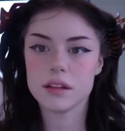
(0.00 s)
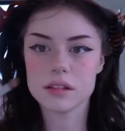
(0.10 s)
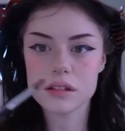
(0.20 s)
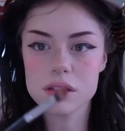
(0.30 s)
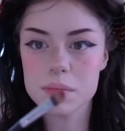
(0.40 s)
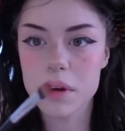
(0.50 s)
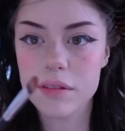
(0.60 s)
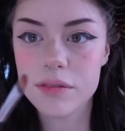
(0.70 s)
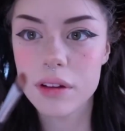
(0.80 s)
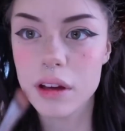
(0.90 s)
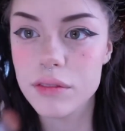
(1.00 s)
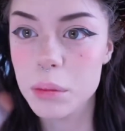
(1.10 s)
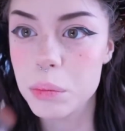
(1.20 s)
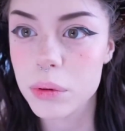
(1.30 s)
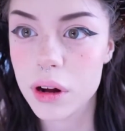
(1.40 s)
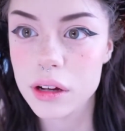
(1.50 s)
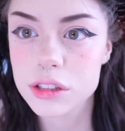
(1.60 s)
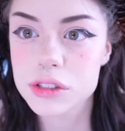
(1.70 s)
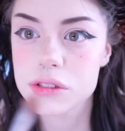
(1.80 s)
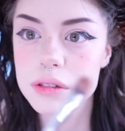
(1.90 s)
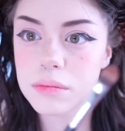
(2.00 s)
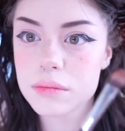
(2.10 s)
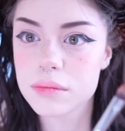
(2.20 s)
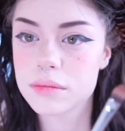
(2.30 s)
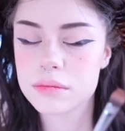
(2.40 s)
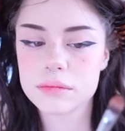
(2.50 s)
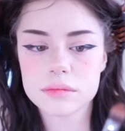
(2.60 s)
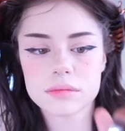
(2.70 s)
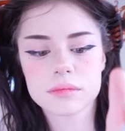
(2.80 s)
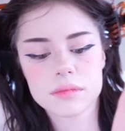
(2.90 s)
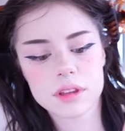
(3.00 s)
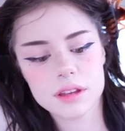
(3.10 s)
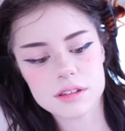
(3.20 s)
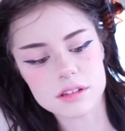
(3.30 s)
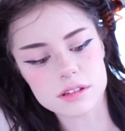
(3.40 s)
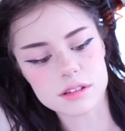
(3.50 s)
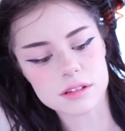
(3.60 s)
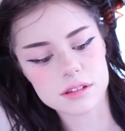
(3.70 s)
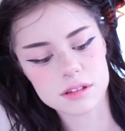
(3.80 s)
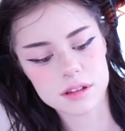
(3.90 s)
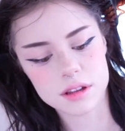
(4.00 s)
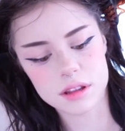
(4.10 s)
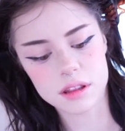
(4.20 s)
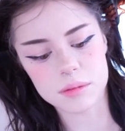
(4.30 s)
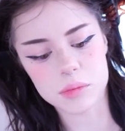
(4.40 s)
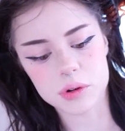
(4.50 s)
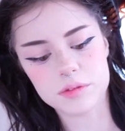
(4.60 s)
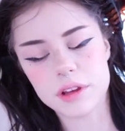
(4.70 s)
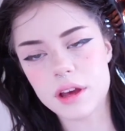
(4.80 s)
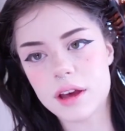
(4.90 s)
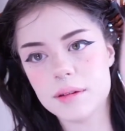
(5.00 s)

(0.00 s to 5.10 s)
This is my favorite brush. This is the Morphe